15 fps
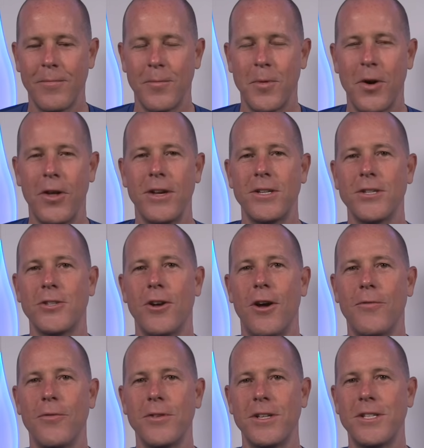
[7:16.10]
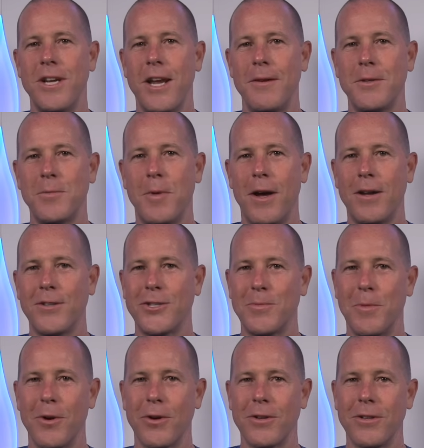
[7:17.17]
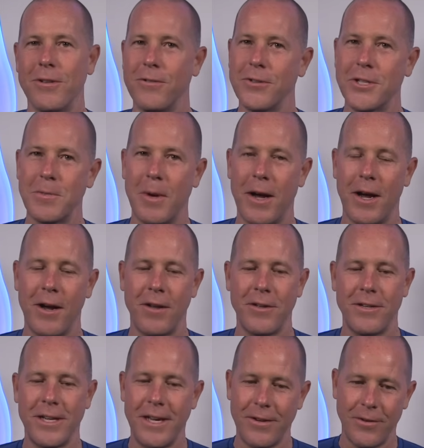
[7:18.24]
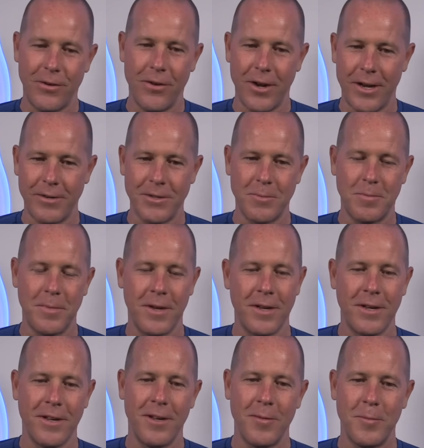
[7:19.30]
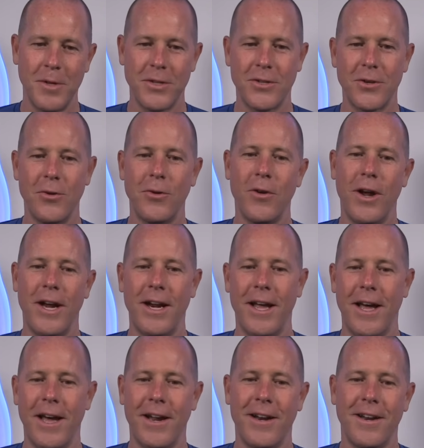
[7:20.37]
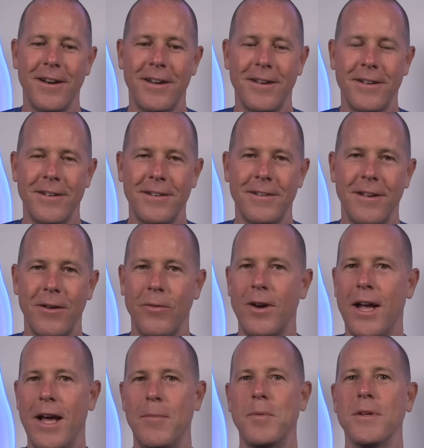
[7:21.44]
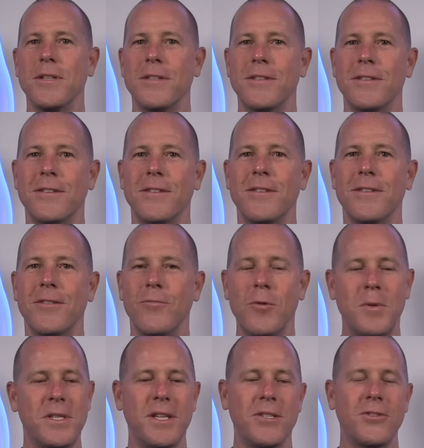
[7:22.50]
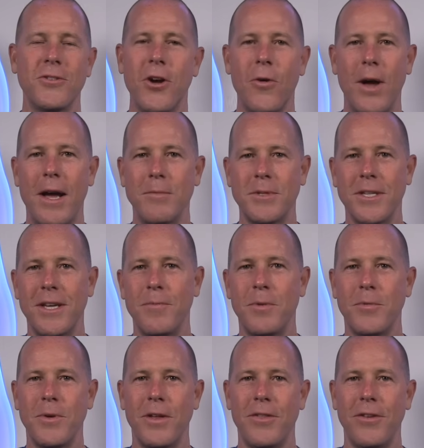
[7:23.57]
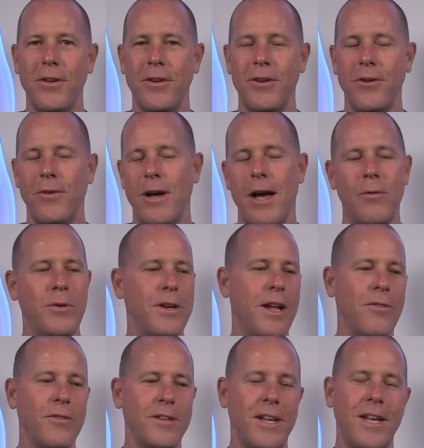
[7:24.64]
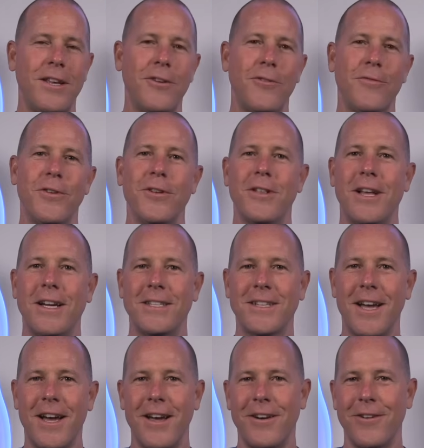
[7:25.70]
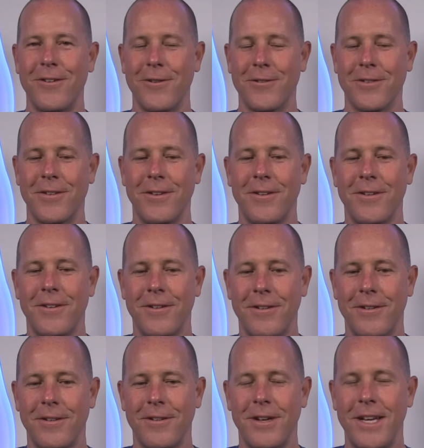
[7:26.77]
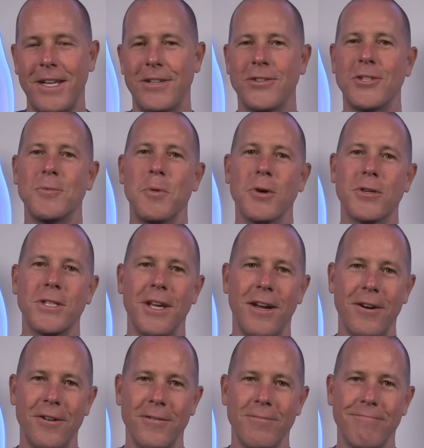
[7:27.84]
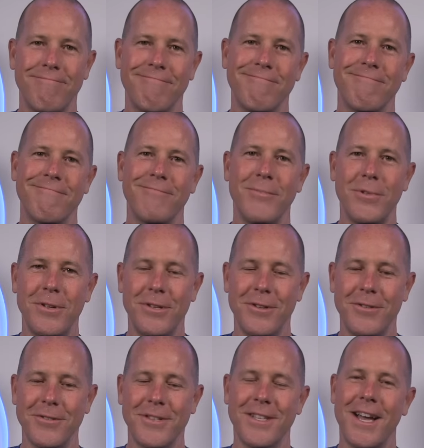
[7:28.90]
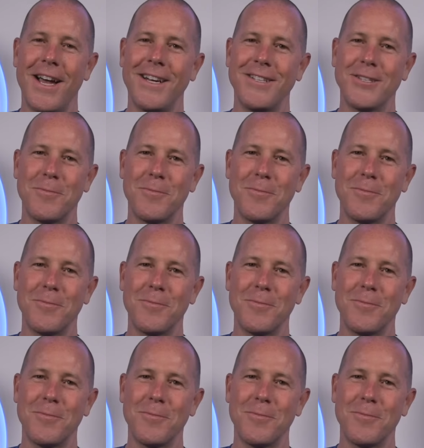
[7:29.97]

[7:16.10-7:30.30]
probably just offered the James Bond smirk, little smile that Daniel Craig has been so great at. And what happens? Woman says, No way I'm sleeping with you. I would never date you if you're the last guy on earth. And he just smirks at her, little side